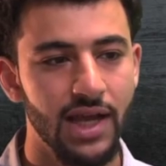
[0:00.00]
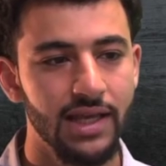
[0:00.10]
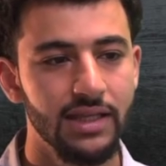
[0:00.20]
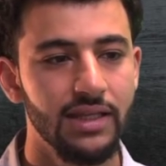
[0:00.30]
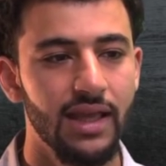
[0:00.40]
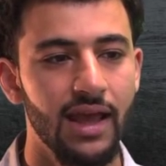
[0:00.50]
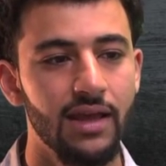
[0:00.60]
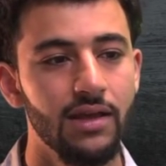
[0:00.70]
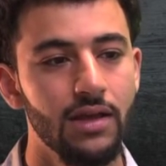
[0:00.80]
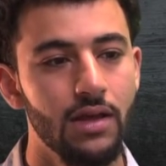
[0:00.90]
I can
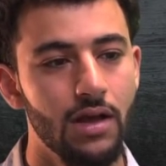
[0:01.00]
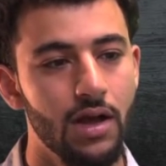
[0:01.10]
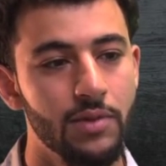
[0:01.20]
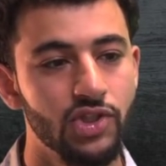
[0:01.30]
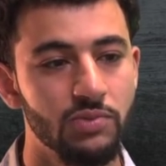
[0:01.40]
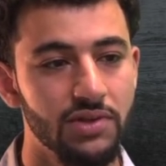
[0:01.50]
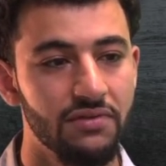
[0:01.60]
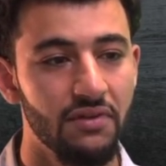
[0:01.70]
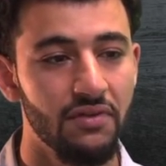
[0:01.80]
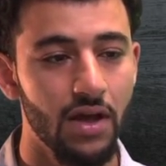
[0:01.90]
get in terms
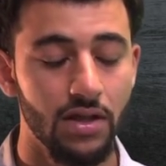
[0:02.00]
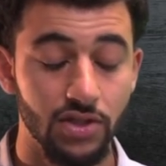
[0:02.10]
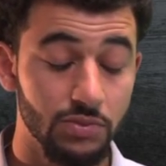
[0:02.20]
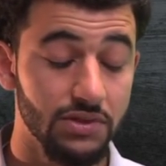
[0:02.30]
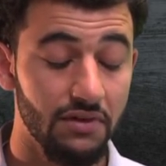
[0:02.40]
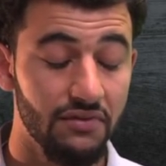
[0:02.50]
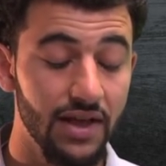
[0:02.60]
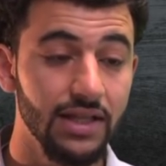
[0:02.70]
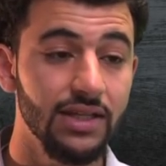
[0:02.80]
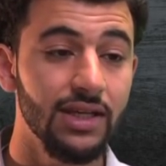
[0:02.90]
of a
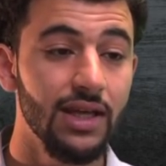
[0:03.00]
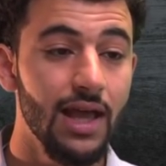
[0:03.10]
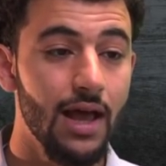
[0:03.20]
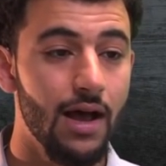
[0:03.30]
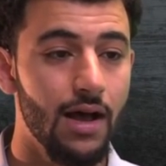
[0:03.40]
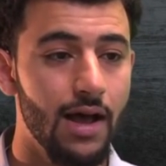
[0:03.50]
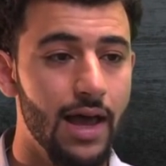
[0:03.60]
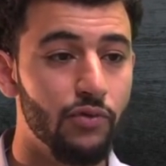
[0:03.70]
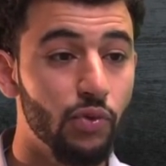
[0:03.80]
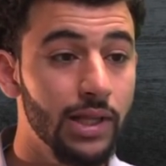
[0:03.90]
felony.
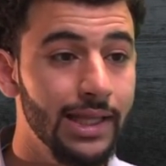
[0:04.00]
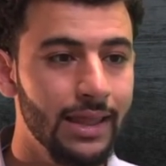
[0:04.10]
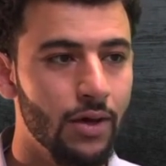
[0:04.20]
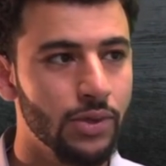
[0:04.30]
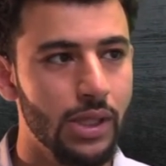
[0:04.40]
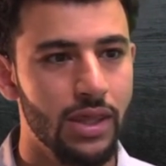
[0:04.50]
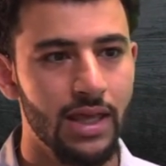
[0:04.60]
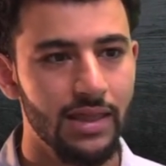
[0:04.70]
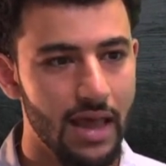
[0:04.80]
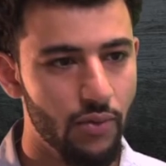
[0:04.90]
And really the only
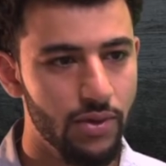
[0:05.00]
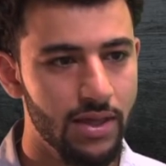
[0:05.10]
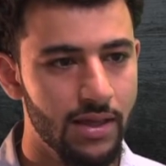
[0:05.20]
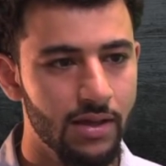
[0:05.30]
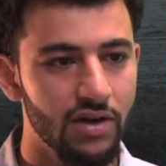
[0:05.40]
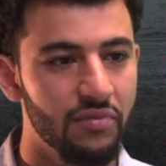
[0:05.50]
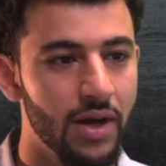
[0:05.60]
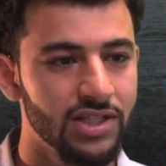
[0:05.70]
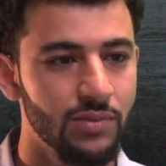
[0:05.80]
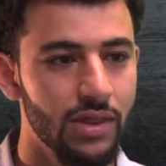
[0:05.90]
thing that we could have
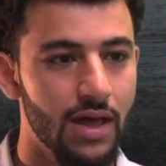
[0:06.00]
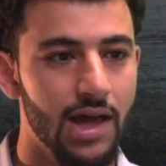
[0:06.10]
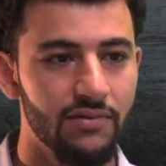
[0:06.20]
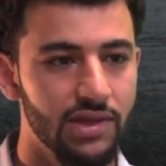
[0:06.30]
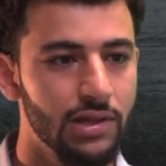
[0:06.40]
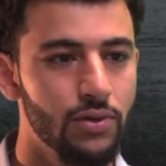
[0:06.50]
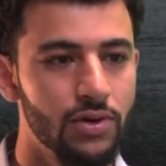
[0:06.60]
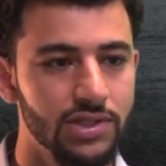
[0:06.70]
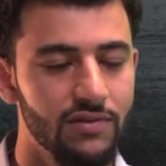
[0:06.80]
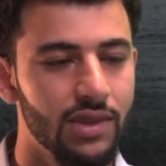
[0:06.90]
possibly thought of, and the
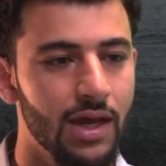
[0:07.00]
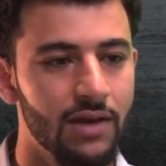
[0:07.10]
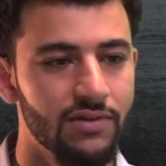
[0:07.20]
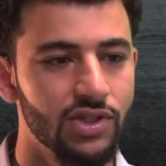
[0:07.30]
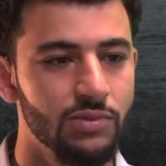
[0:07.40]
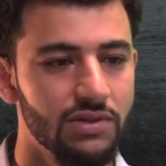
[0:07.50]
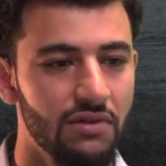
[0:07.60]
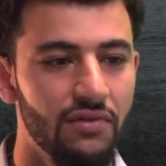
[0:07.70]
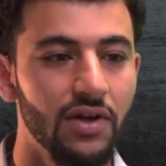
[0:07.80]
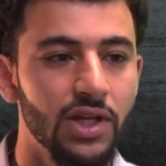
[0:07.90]
lawyers even thought of in terms of
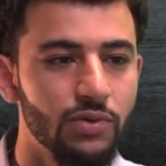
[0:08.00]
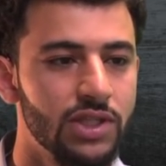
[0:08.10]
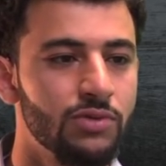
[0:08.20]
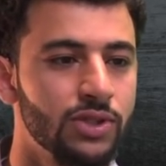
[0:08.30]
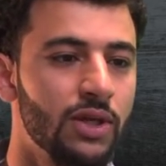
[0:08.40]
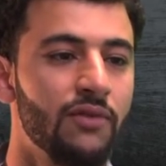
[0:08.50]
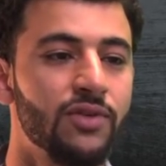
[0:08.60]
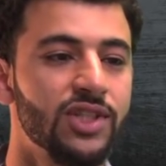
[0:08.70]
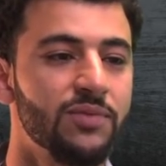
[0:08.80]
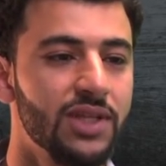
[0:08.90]
a felony, was he was looking for
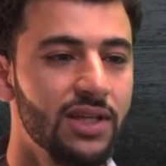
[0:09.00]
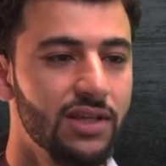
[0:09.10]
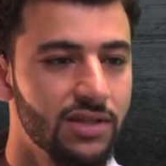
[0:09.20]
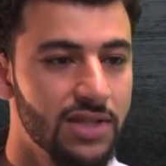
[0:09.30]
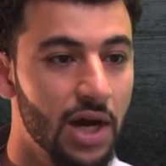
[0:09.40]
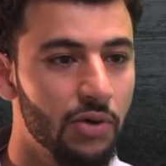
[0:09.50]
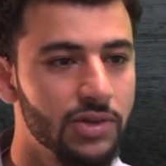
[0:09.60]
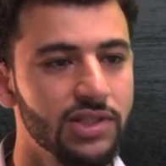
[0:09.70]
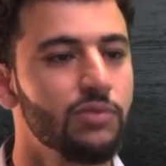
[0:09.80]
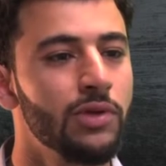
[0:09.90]
something
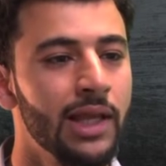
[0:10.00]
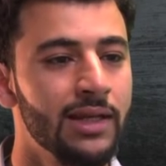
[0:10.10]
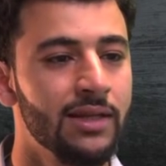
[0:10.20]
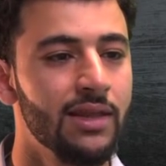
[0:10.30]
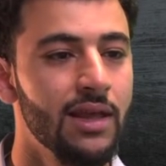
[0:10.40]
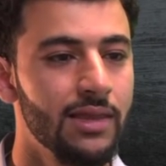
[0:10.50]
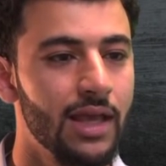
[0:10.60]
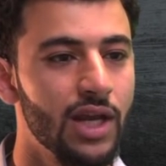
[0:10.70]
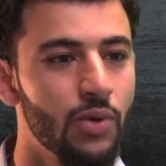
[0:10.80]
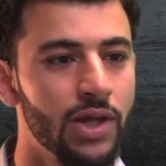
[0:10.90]
terrorism related. That,
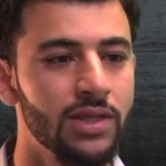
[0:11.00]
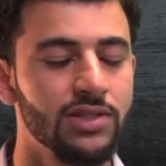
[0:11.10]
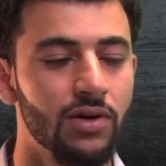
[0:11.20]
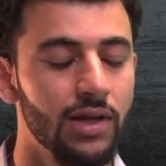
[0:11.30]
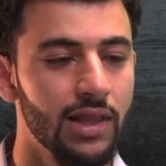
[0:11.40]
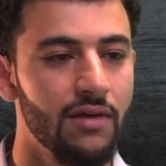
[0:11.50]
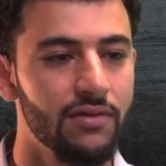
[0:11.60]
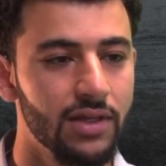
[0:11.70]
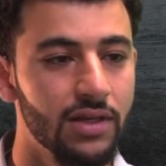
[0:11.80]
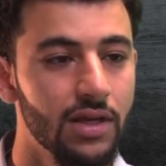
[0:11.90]
you know what, these are
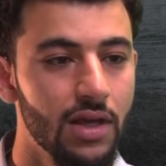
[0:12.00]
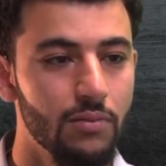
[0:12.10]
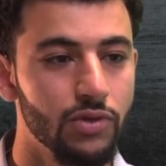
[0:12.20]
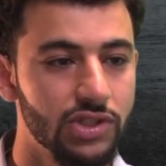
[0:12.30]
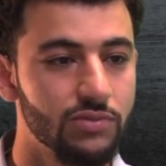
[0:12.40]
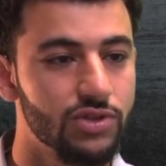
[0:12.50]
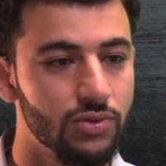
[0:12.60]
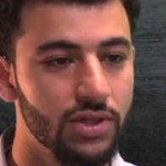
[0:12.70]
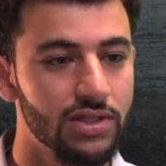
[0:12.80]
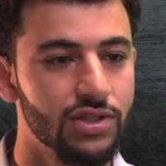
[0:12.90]
11 Muslim
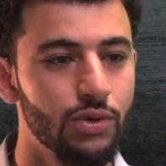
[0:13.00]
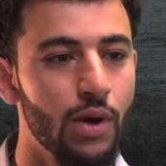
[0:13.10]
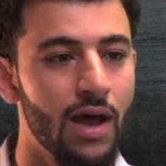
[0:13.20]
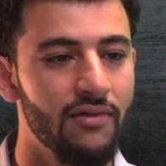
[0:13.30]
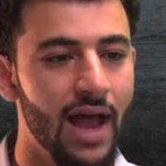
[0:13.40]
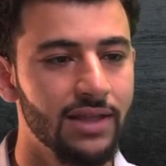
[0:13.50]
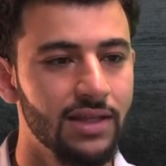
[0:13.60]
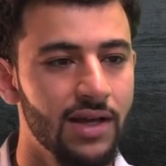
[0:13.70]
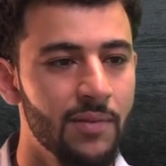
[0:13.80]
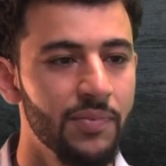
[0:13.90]
students who have
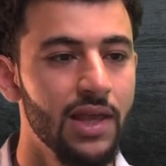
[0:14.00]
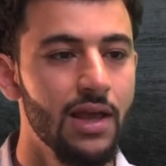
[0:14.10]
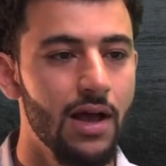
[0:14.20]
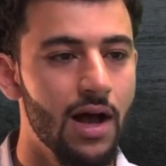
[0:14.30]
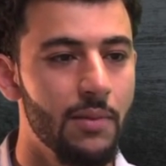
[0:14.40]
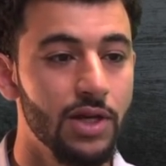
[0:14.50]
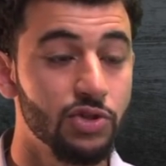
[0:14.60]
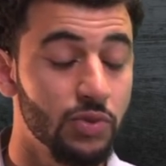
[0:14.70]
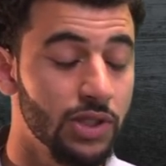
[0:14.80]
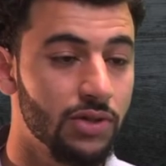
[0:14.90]
acted up. And he
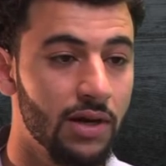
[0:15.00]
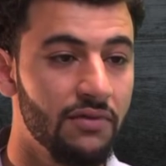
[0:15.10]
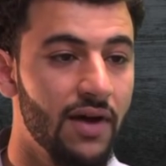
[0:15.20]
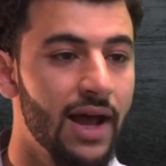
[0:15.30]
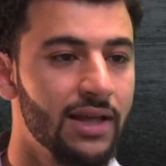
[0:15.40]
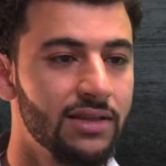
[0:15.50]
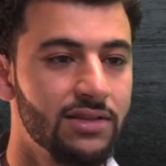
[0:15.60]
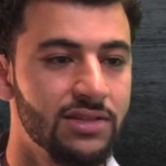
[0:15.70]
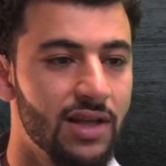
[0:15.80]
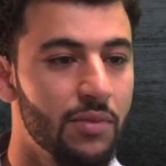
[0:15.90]
was really trying to find
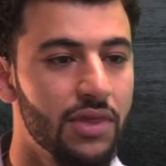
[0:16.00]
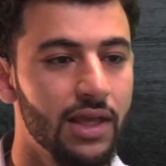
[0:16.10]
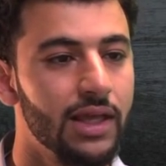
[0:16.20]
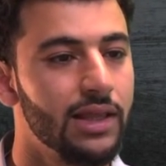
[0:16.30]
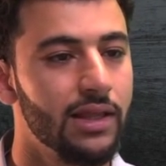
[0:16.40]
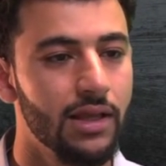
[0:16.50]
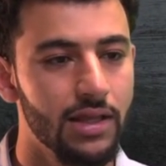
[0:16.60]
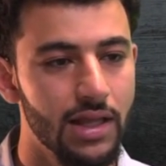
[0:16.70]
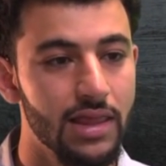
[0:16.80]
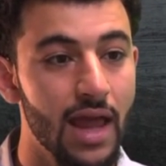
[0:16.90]
something
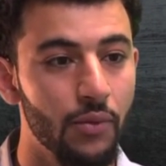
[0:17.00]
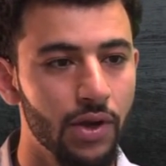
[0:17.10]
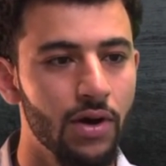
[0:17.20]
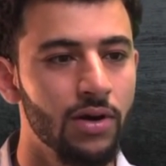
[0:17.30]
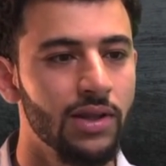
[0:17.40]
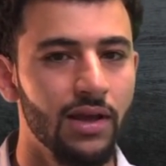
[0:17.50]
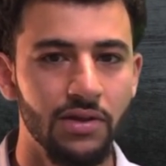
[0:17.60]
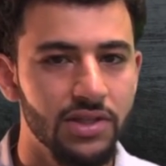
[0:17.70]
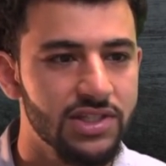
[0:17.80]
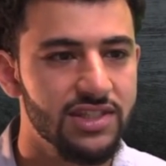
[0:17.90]
in that regard, like, oh,
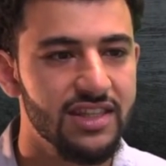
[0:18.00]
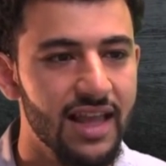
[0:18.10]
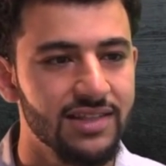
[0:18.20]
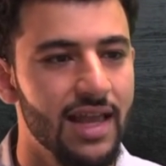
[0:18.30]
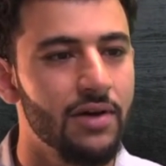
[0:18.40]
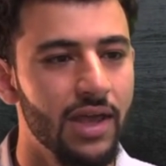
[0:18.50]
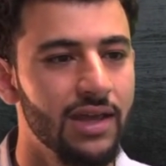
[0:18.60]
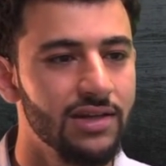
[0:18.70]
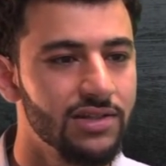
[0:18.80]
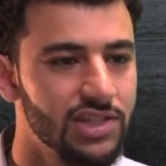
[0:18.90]
this is the next
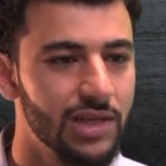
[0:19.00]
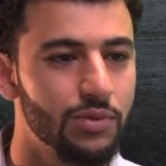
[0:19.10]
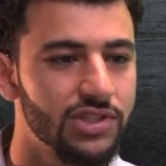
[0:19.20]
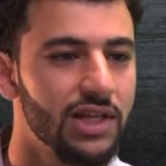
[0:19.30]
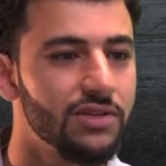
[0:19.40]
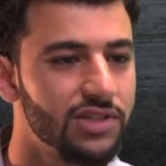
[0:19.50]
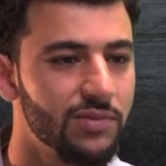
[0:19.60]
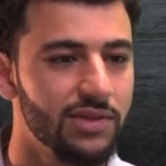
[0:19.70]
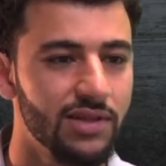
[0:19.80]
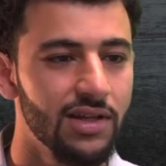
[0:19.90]
Al-Qaeda sleeper cell or
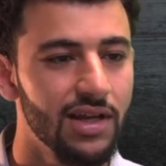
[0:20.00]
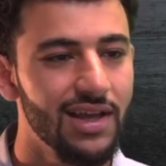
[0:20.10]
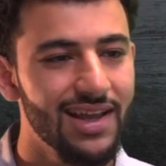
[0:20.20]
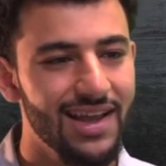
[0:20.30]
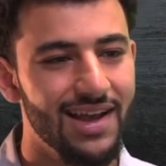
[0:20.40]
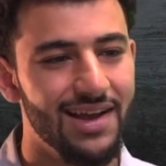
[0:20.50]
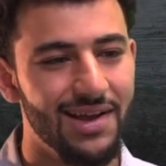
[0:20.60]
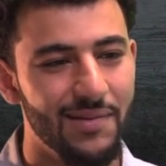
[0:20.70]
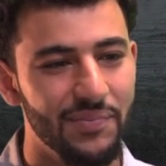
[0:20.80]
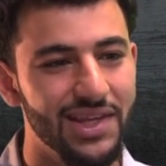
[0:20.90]
something
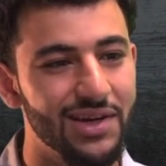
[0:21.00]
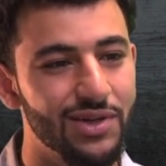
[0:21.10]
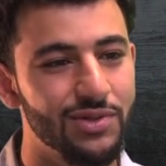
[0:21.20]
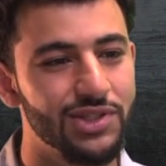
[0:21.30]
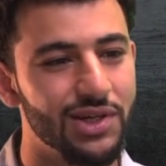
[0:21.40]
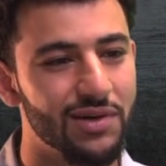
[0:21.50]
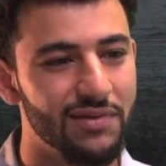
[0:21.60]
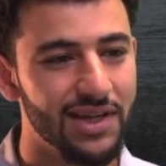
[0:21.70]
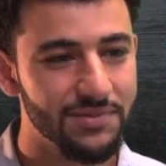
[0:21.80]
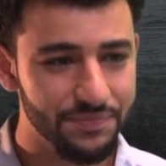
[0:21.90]
here in UC
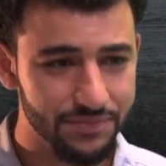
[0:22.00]
Irvine.